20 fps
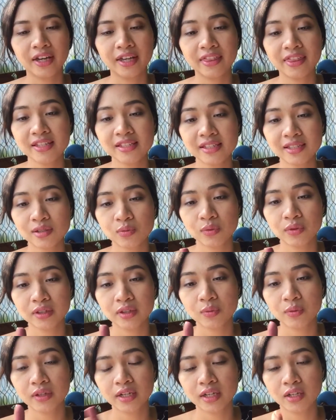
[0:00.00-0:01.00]
Okay, this is
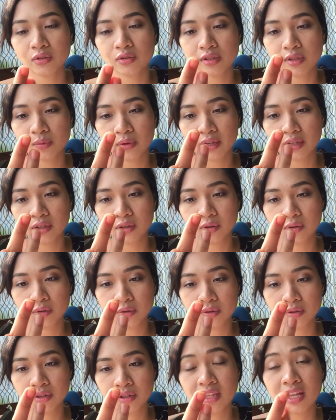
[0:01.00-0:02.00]
the one I used a while ago.
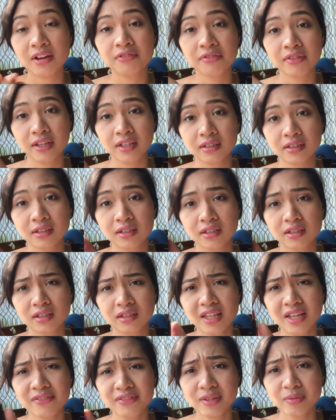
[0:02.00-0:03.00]
Love it.
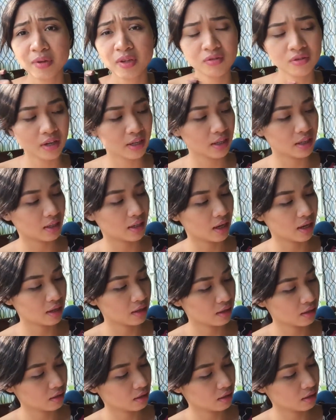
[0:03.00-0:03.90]
Love it ba yung kanina?